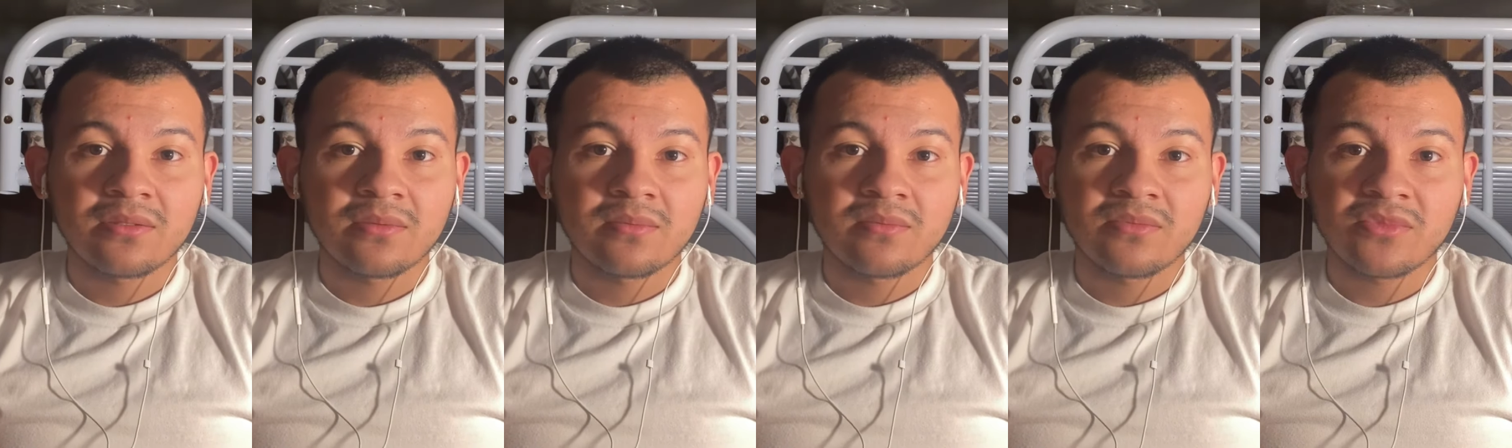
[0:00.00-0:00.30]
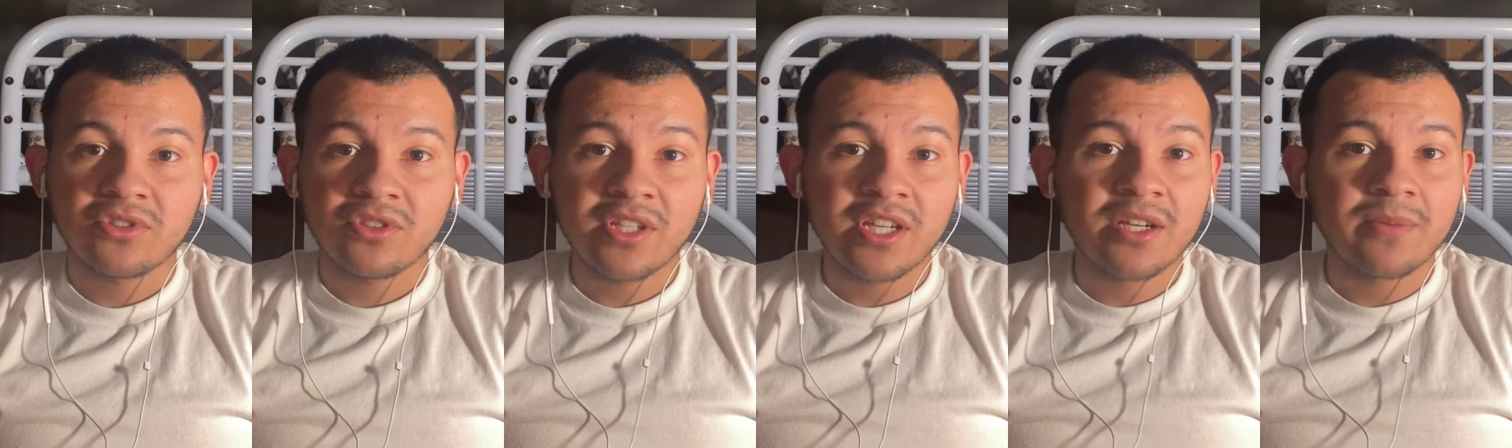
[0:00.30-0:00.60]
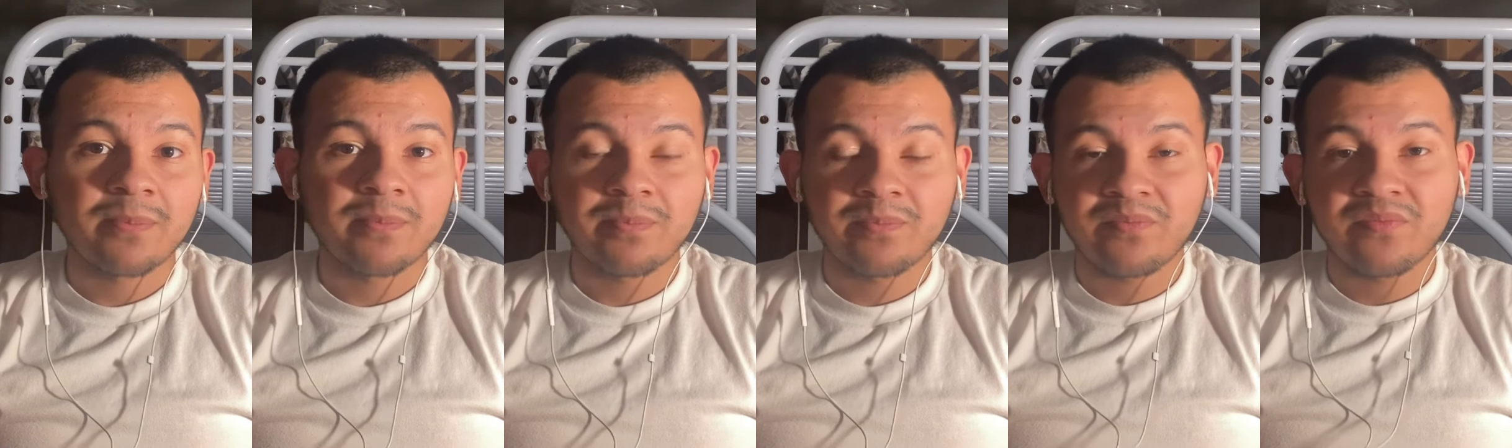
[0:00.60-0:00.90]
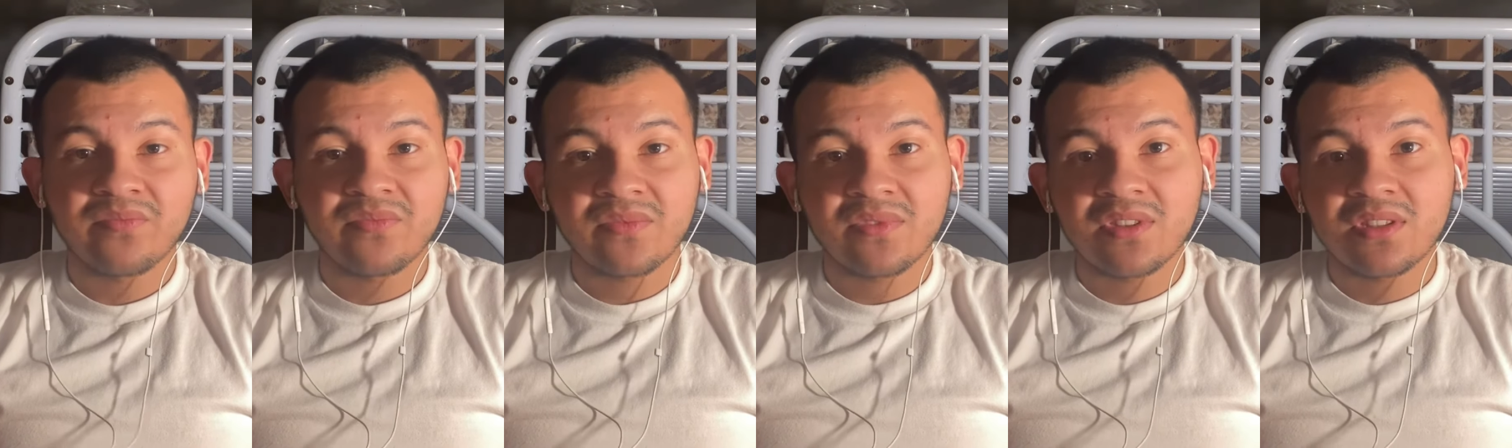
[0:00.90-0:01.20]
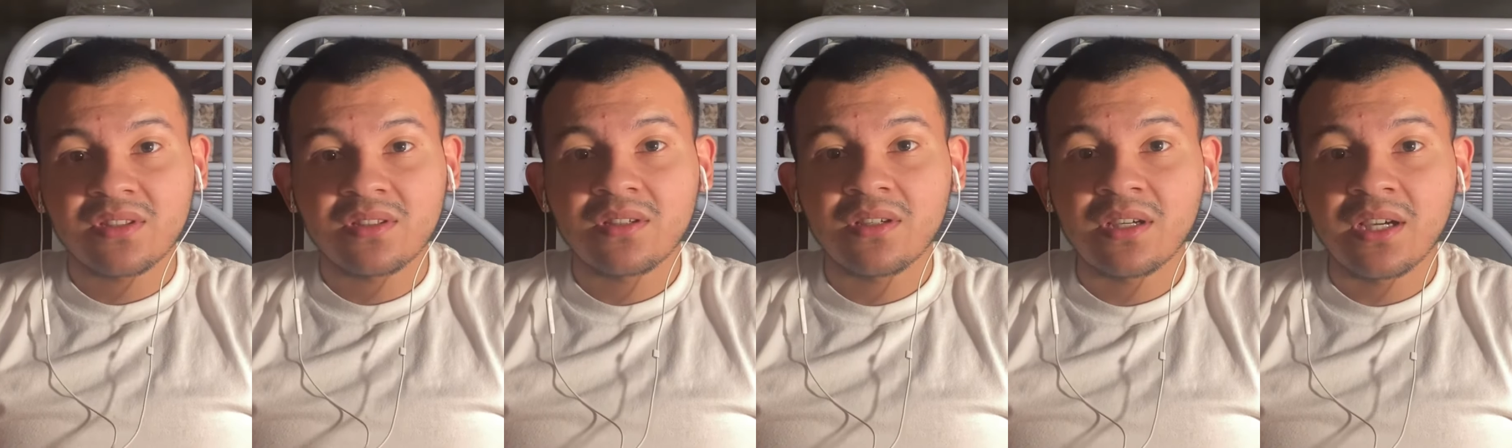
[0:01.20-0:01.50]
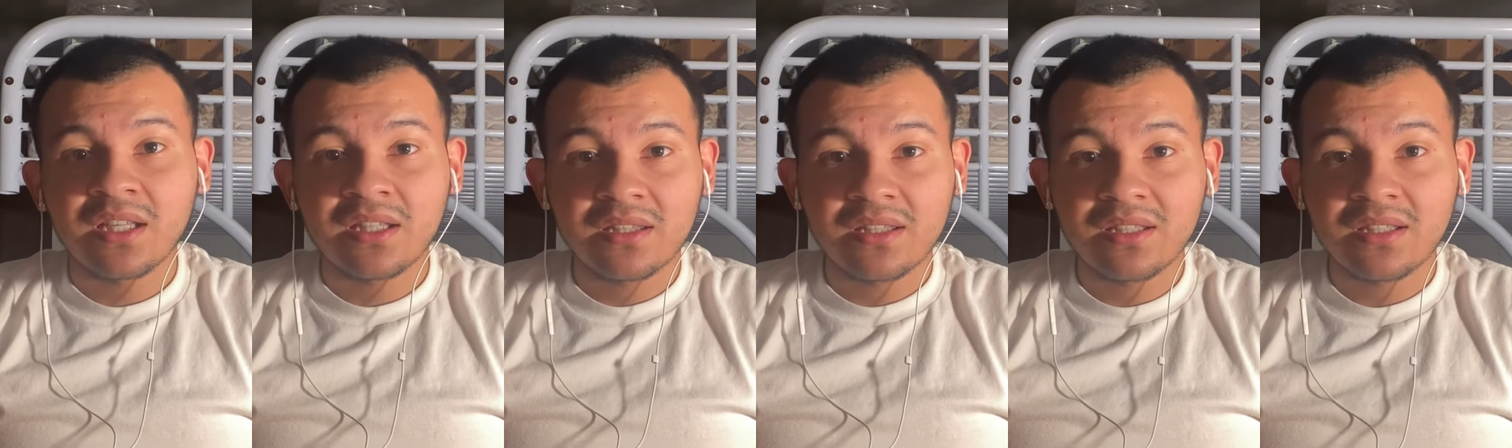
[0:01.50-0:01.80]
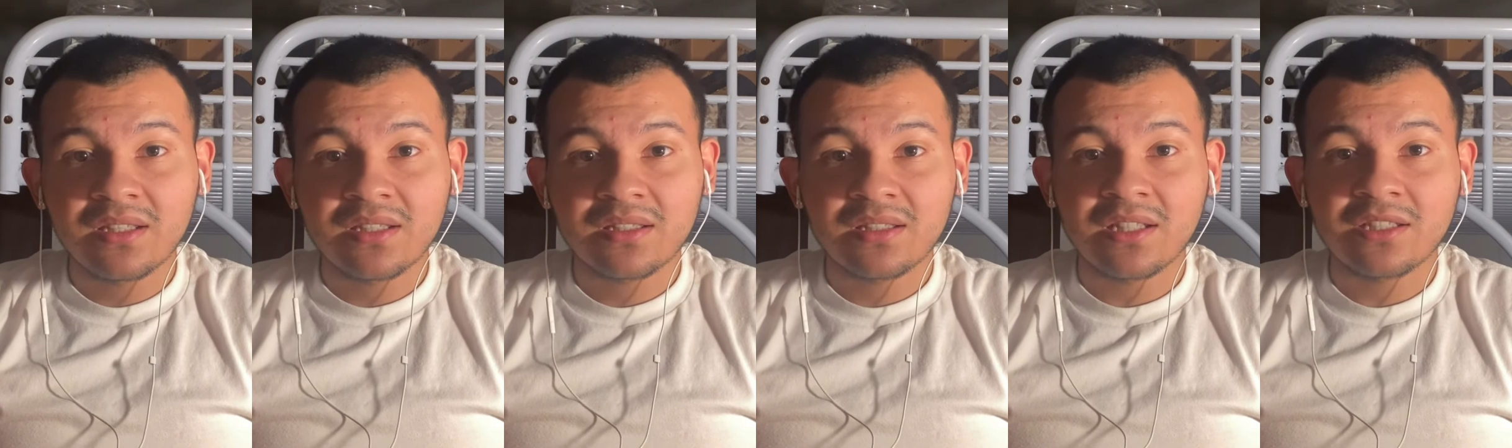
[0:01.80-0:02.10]
So yeah, I
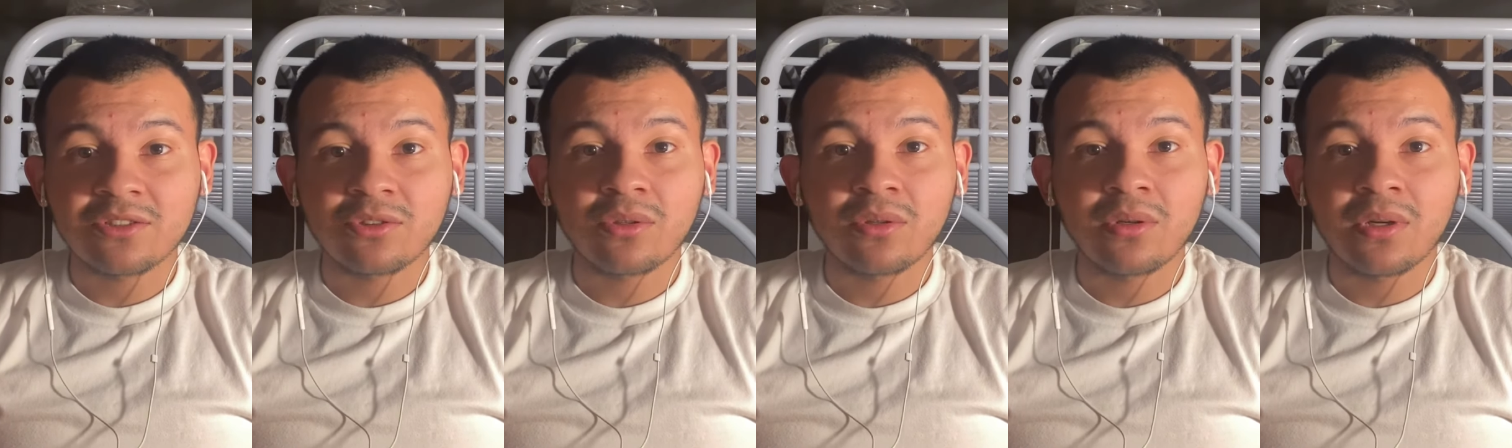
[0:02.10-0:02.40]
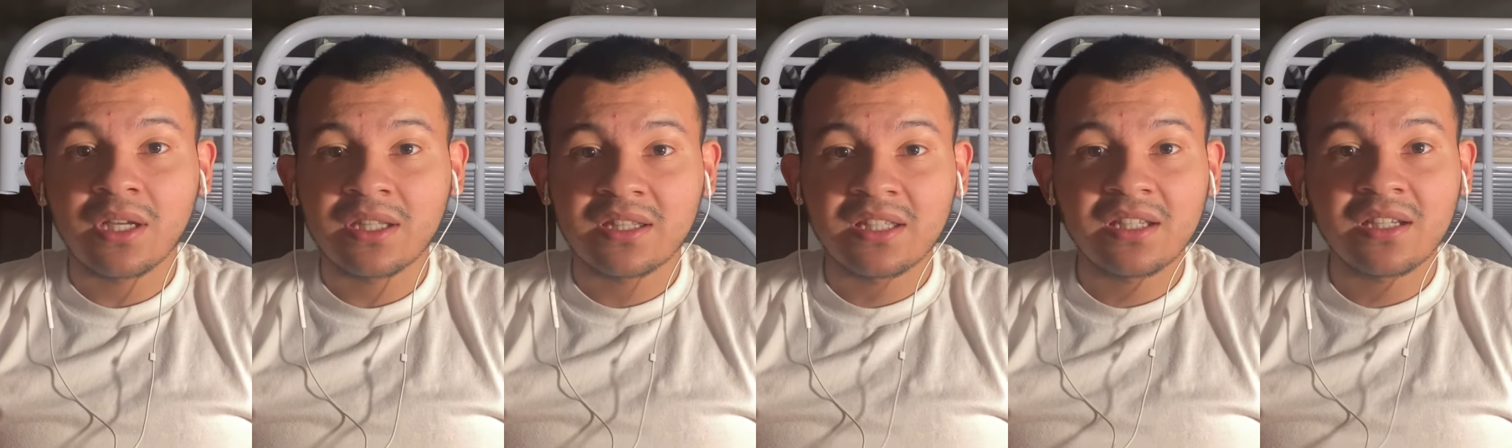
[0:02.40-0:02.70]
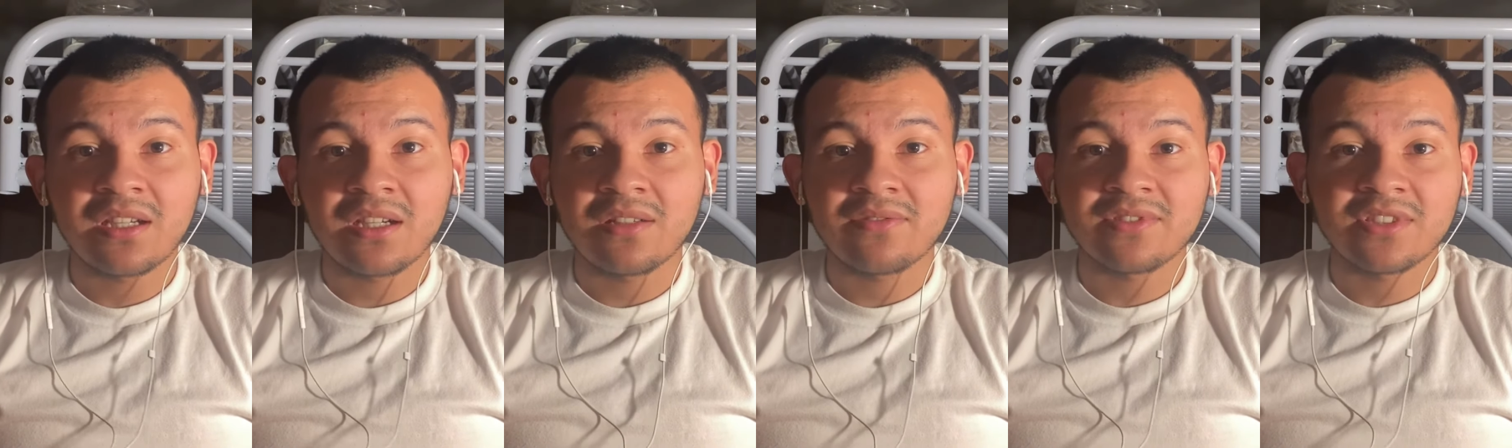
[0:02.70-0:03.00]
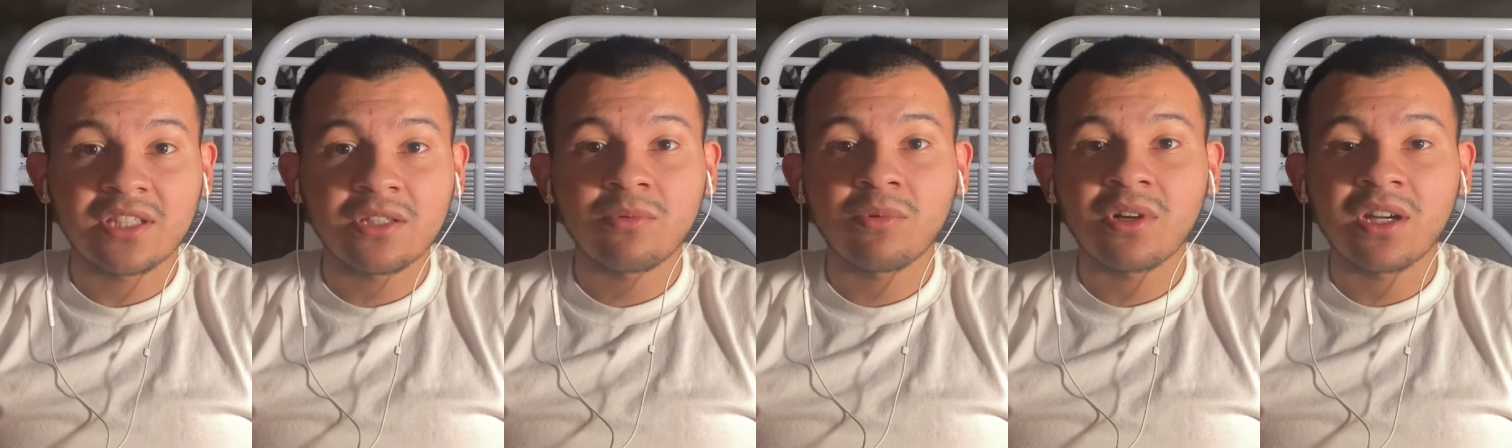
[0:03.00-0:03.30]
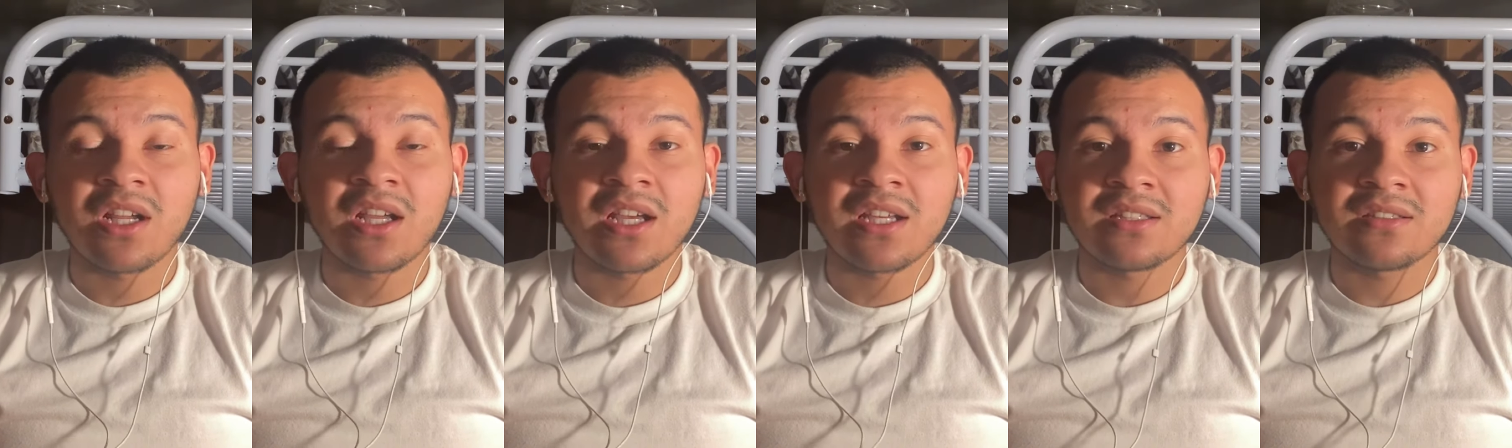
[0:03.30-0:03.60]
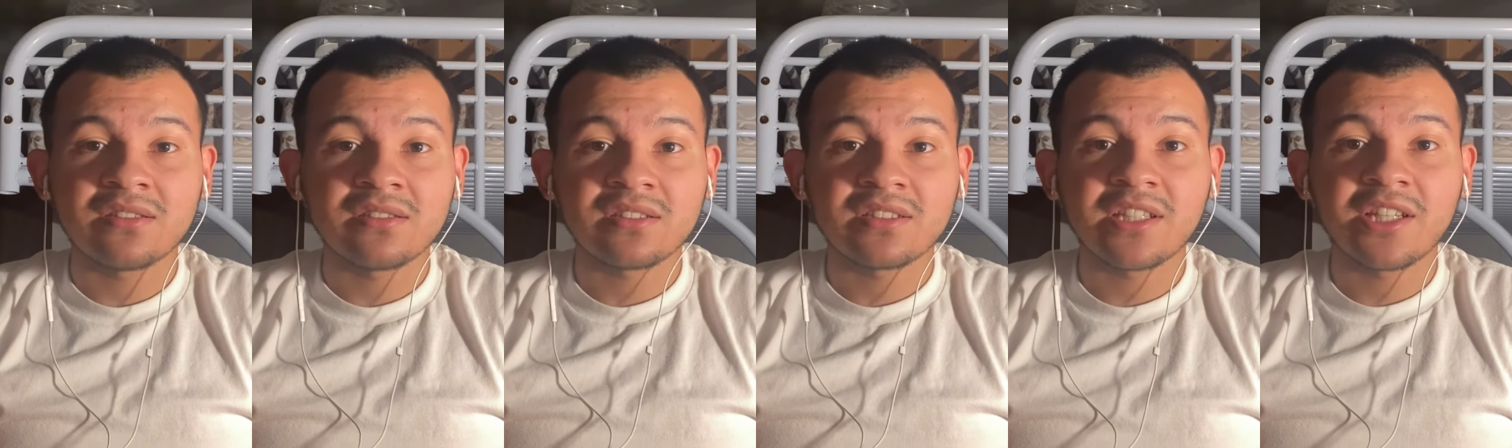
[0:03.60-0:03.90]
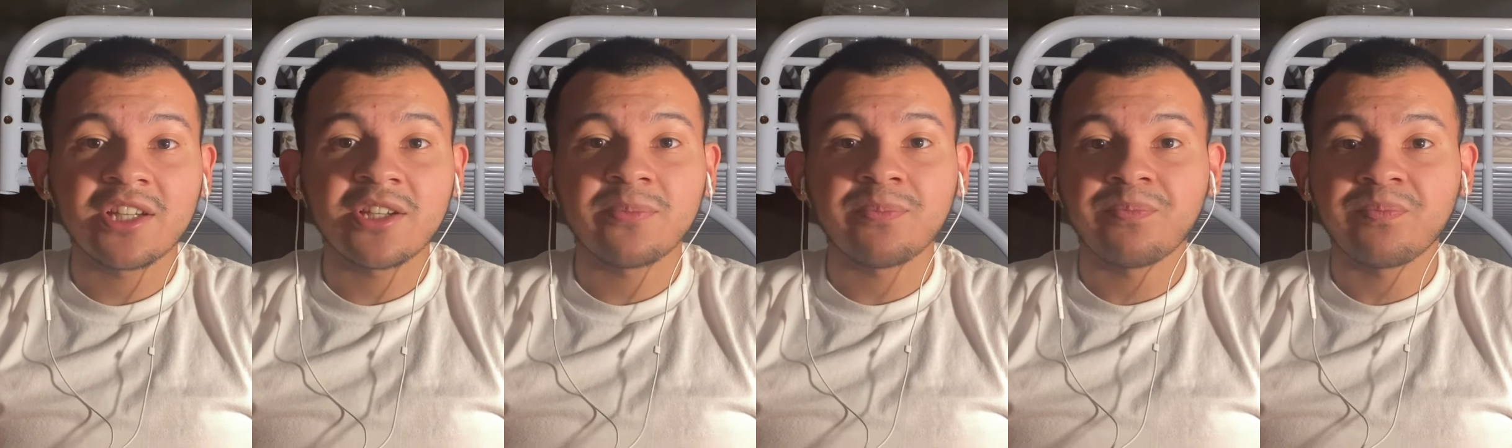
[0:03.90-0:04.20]
think that's all. I think I've said what I had to
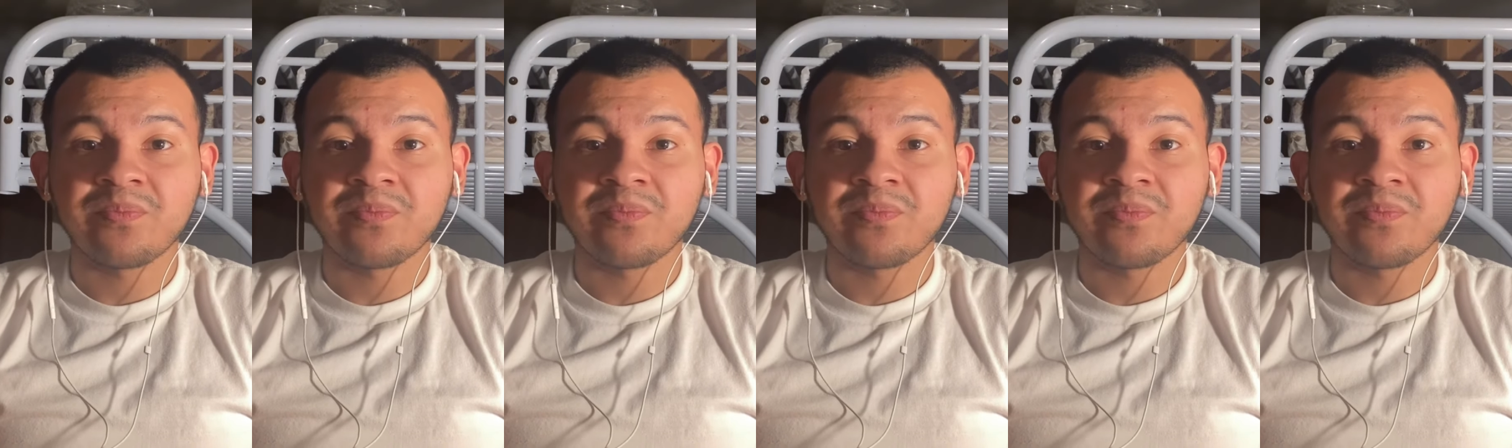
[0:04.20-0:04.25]
say,